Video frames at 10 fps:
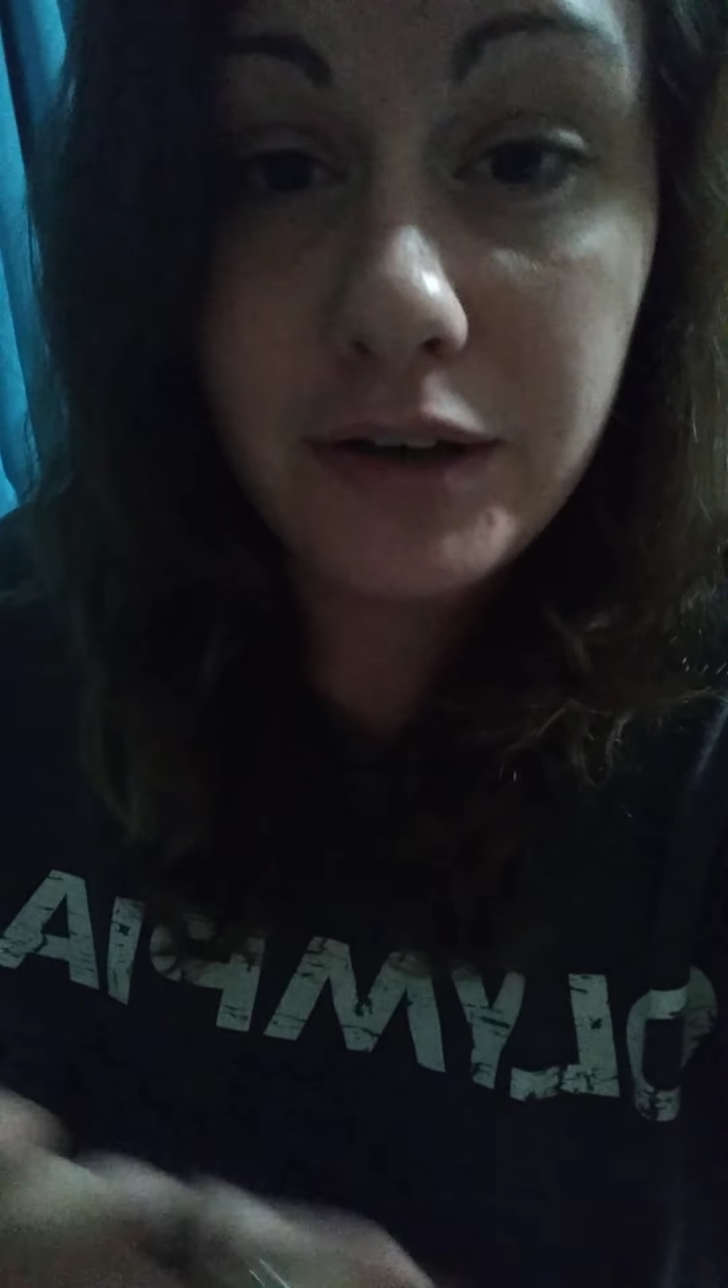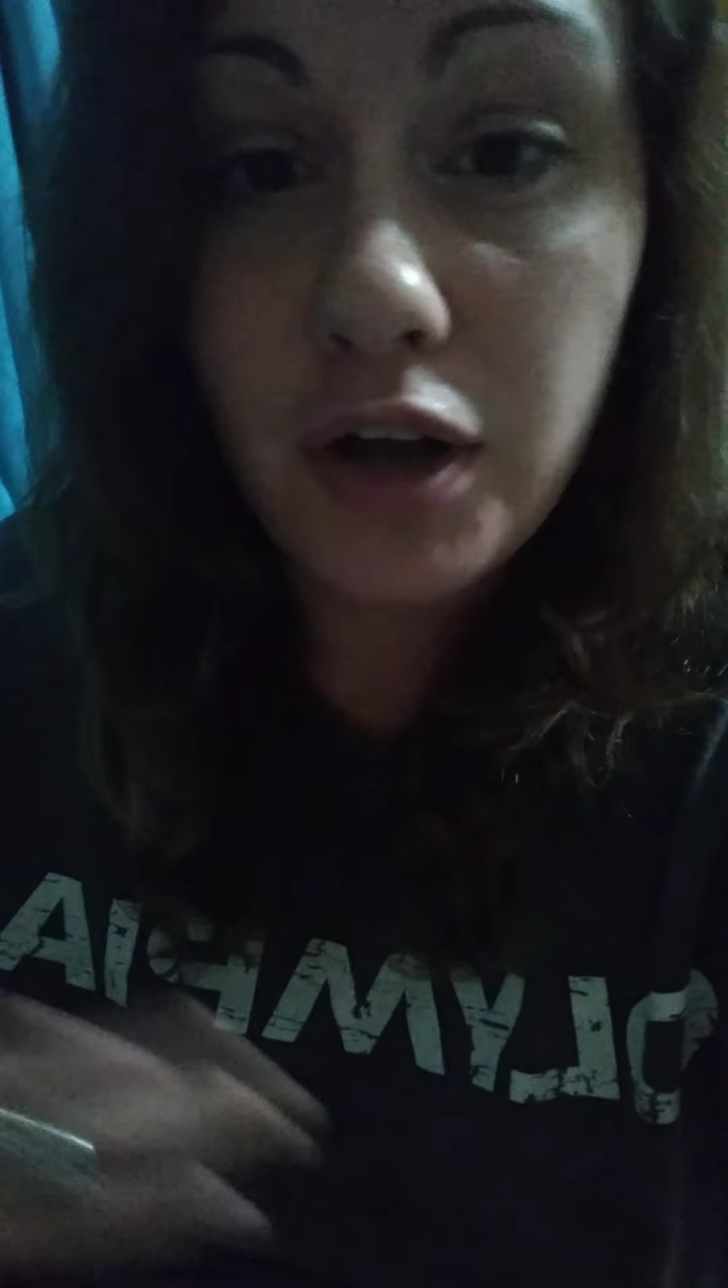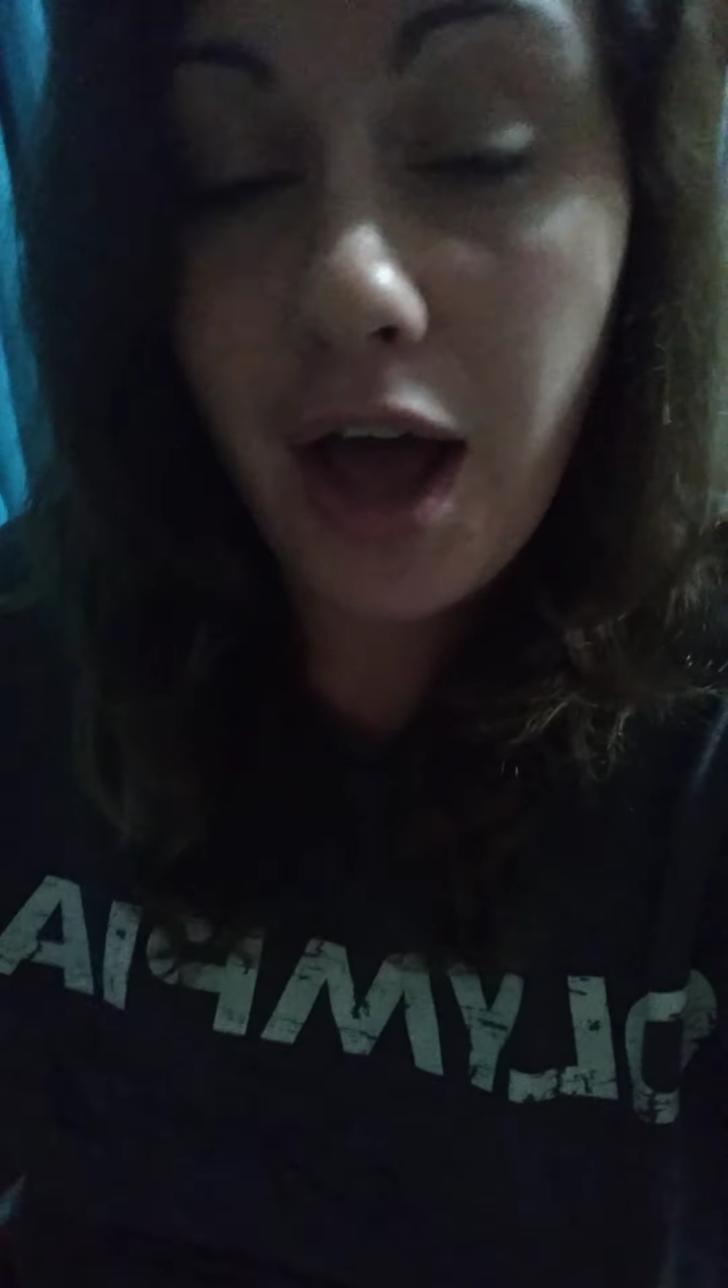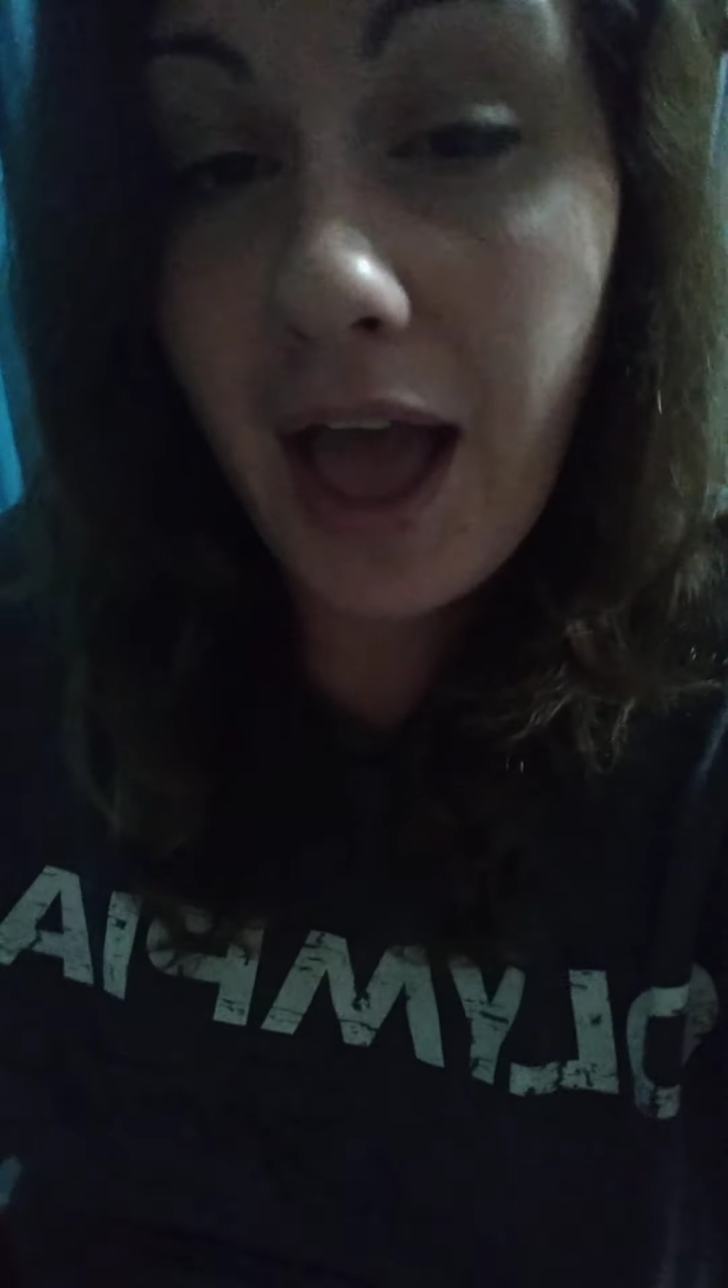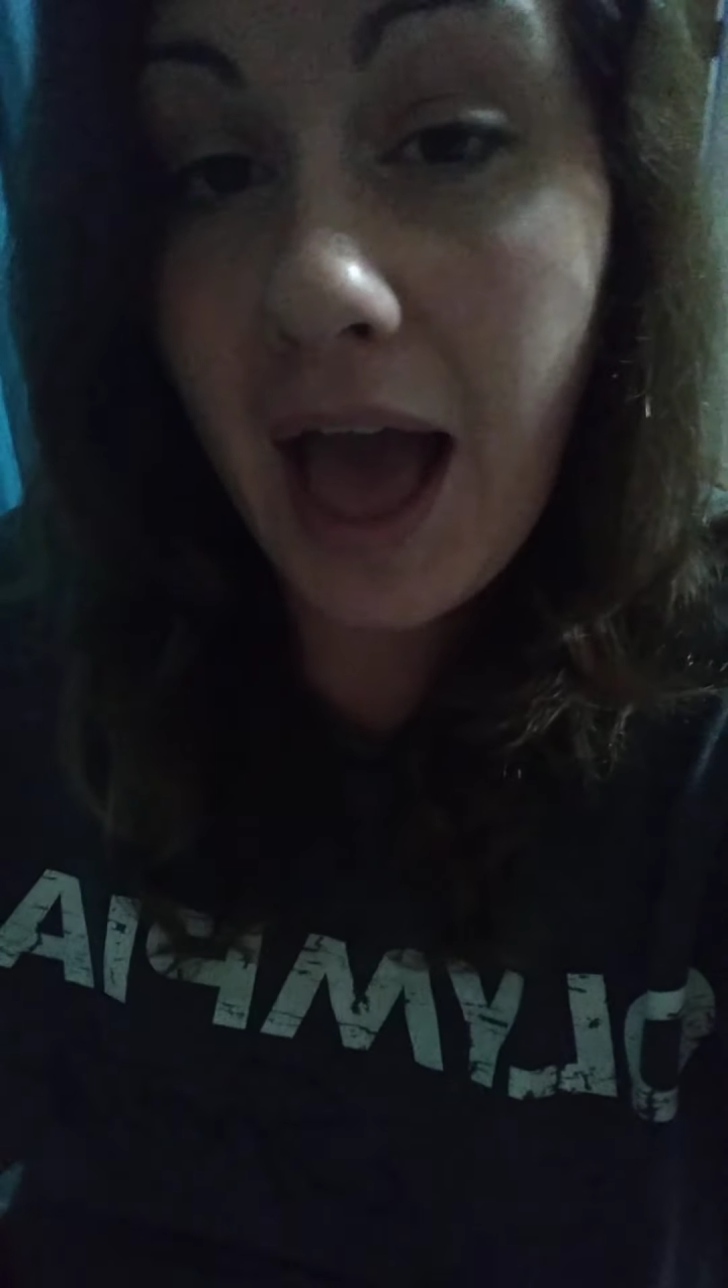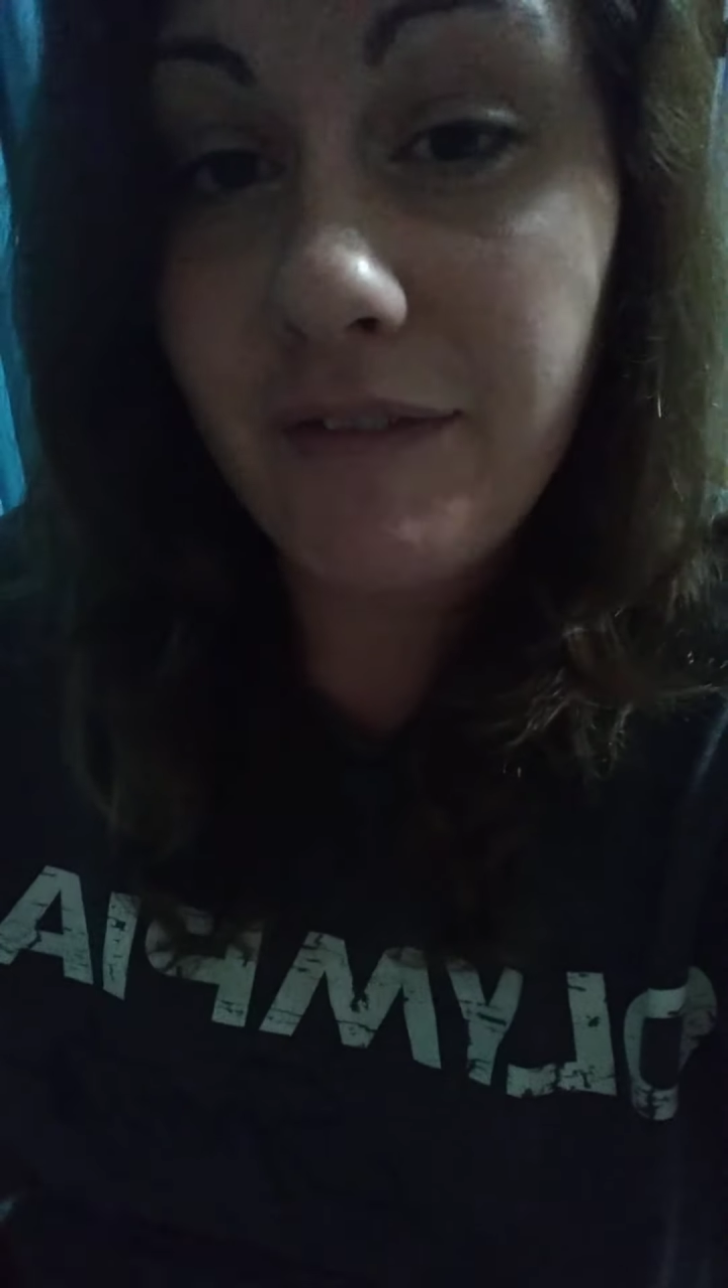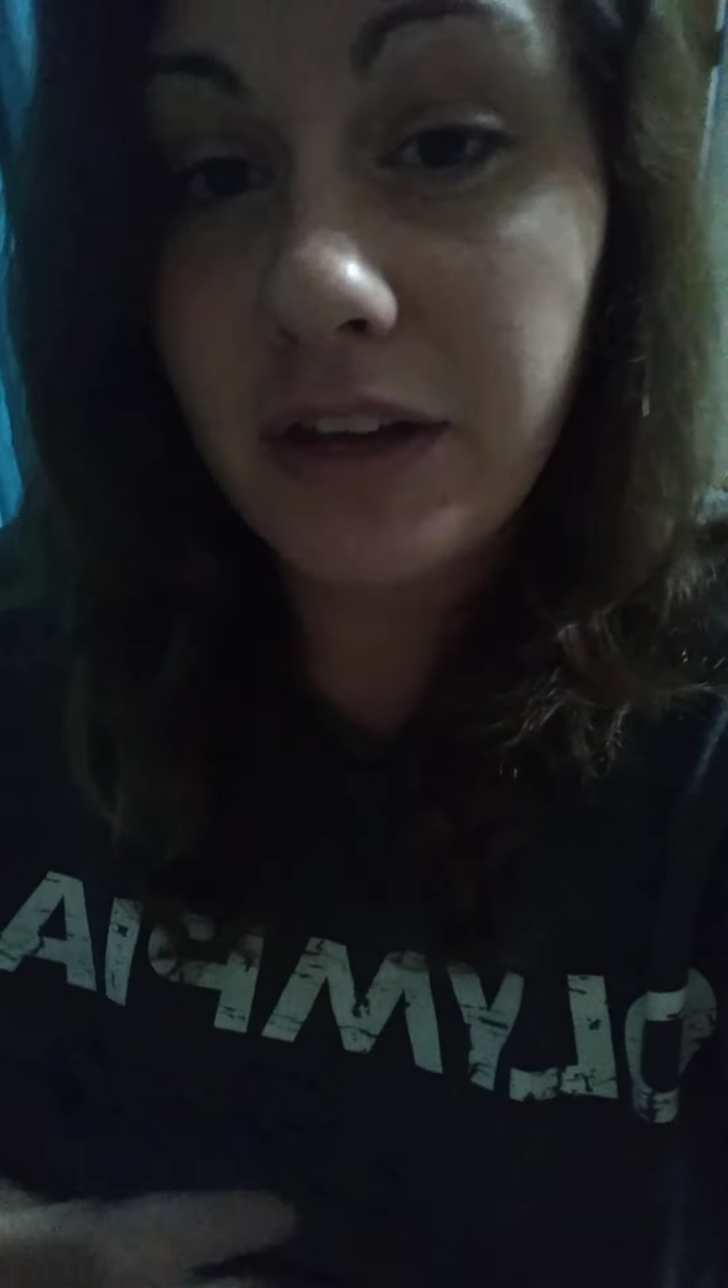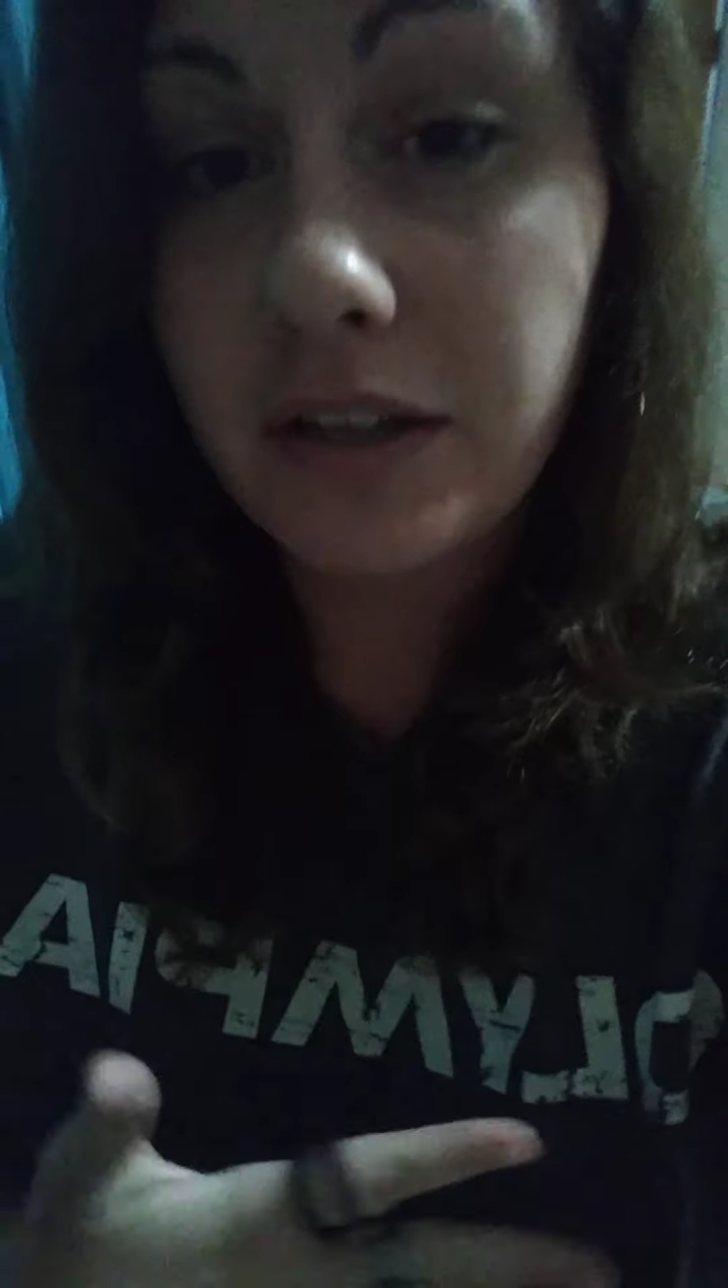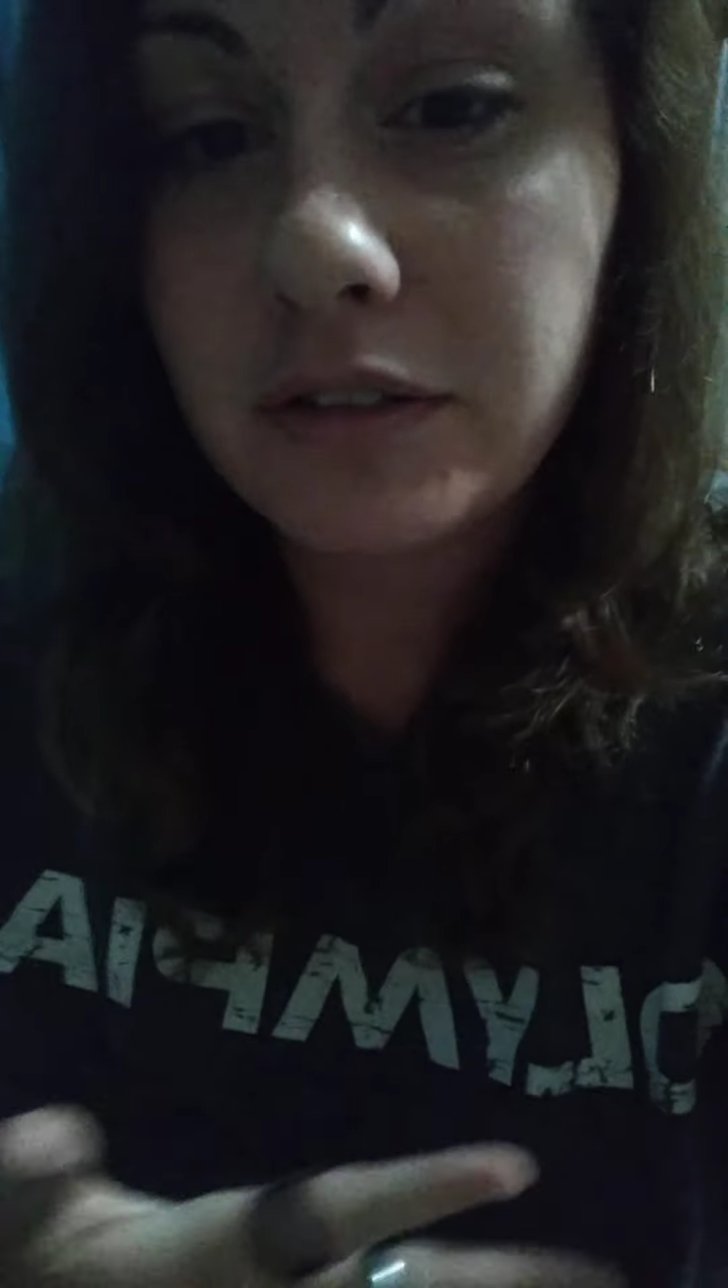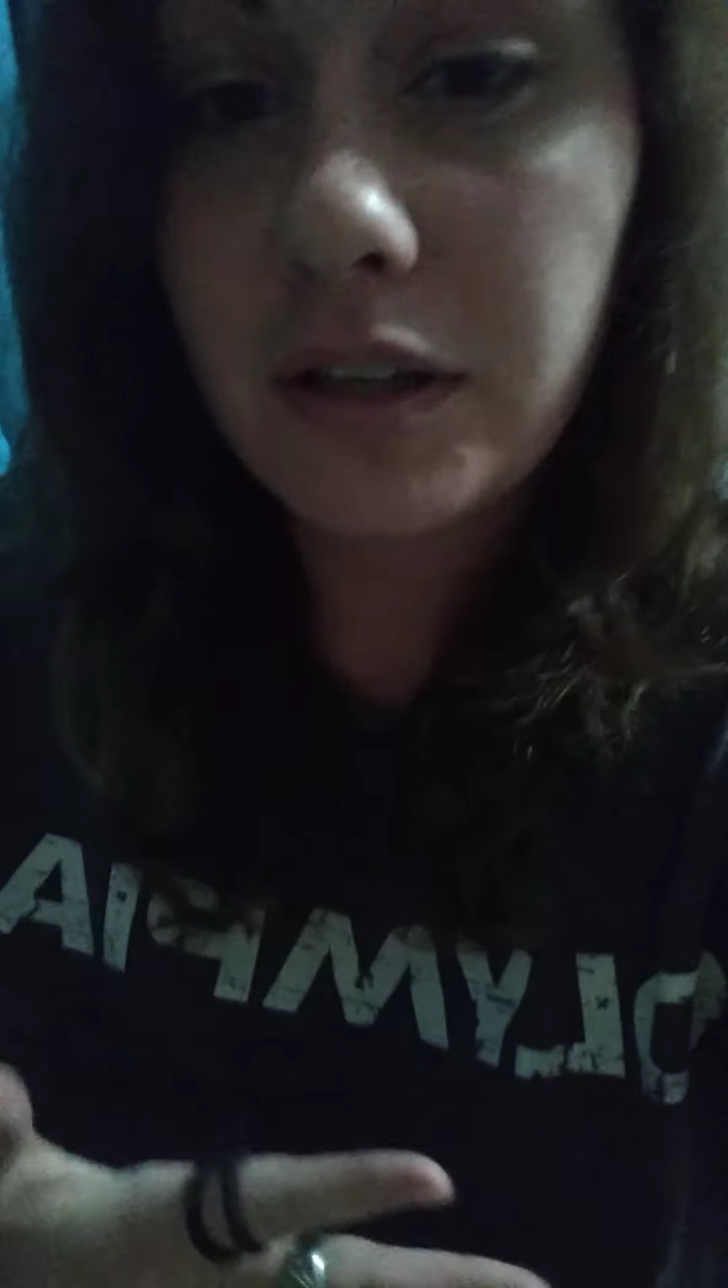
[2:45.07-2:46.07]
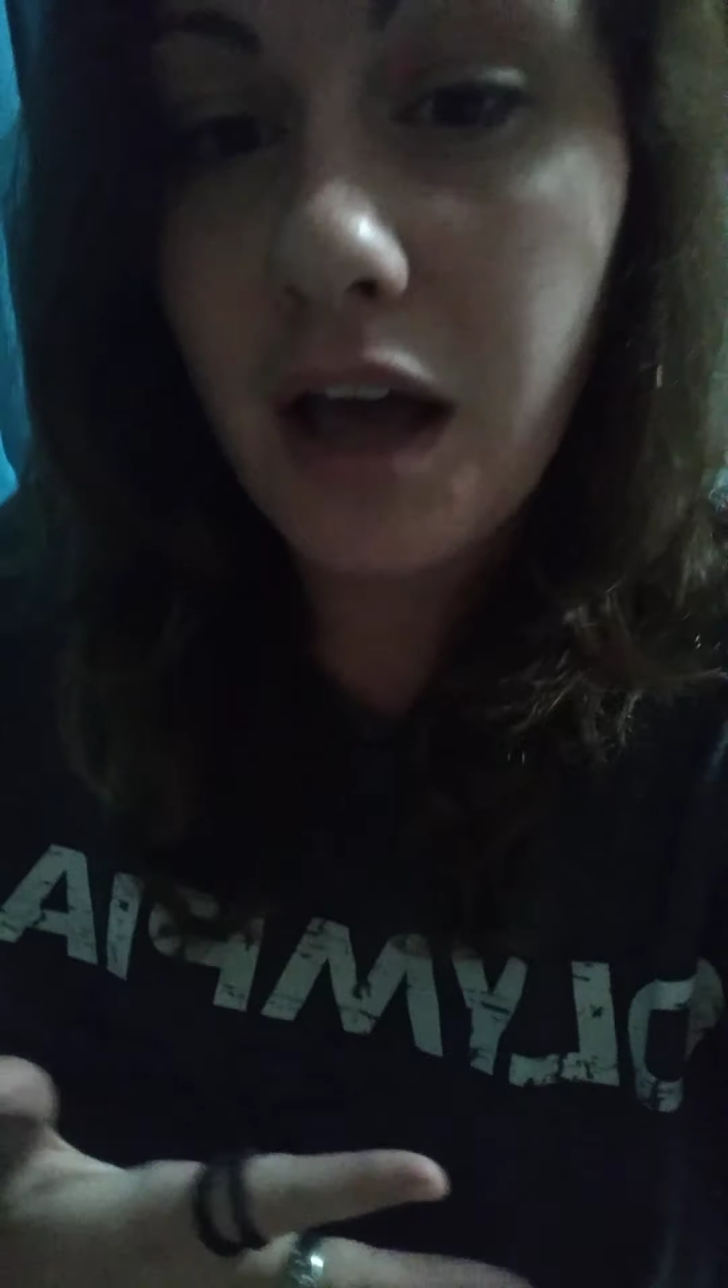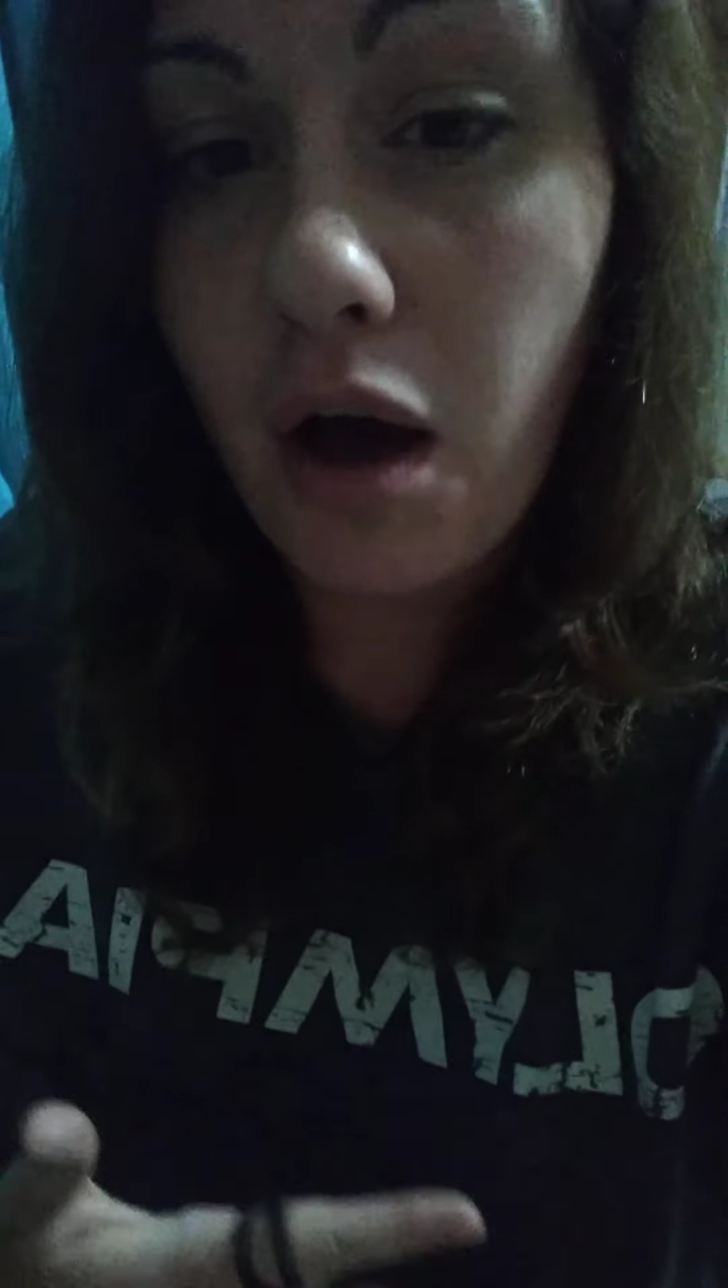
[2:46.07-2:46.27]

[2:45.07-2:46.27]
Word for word: not having